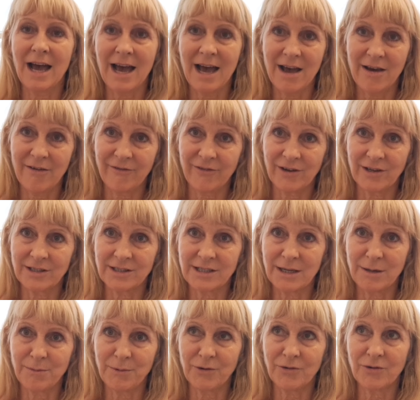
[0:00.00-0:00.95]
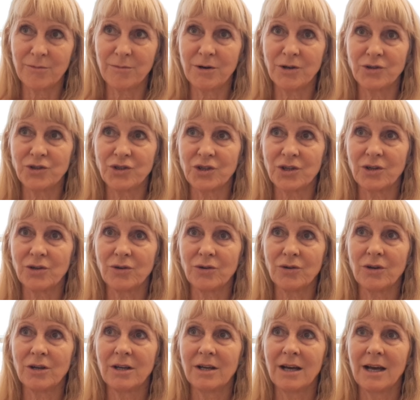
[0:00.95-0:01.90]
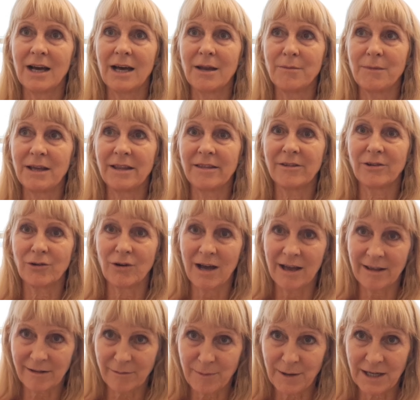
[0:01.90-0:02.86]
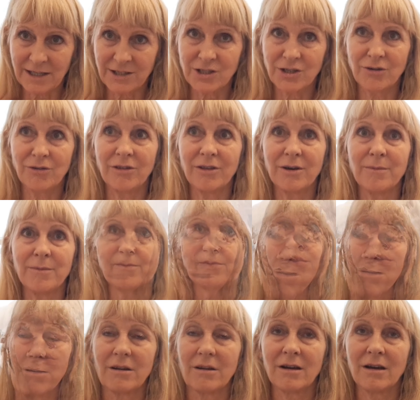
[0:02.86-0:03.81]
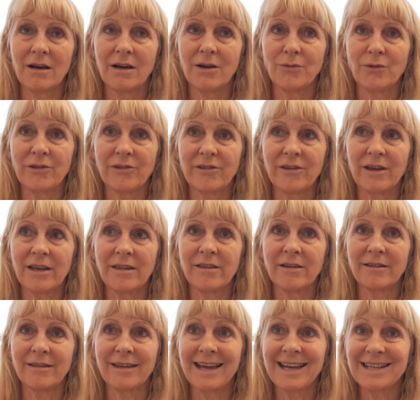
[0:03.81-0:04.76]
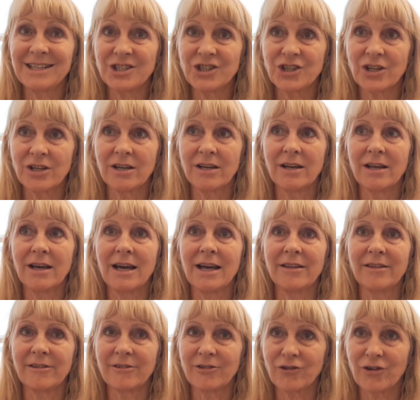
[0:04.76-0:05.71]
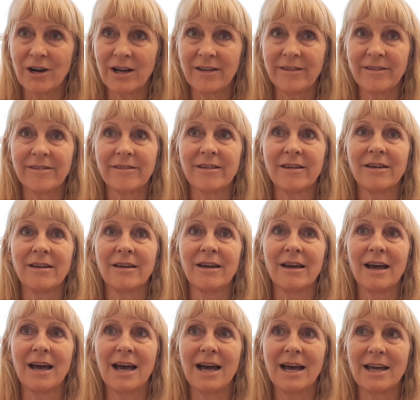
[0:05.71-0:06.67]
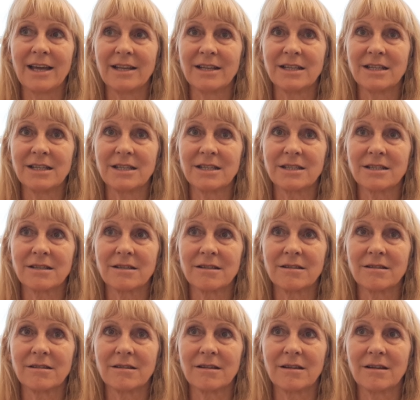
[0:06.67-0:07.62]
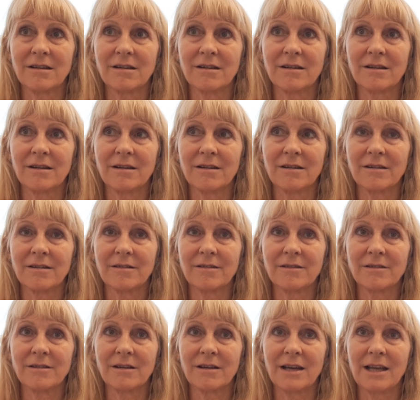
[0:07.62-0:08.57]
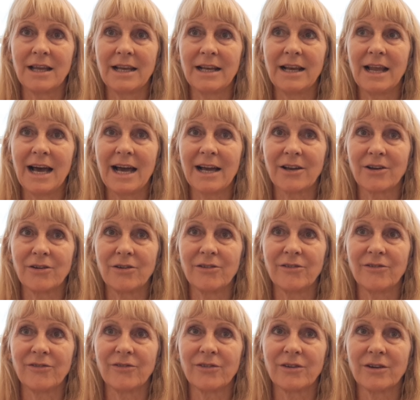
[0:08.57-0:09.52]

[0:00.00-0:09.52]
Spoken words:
have a deeper emotional and mental aspect to them. I would say that tension and stress and a lack of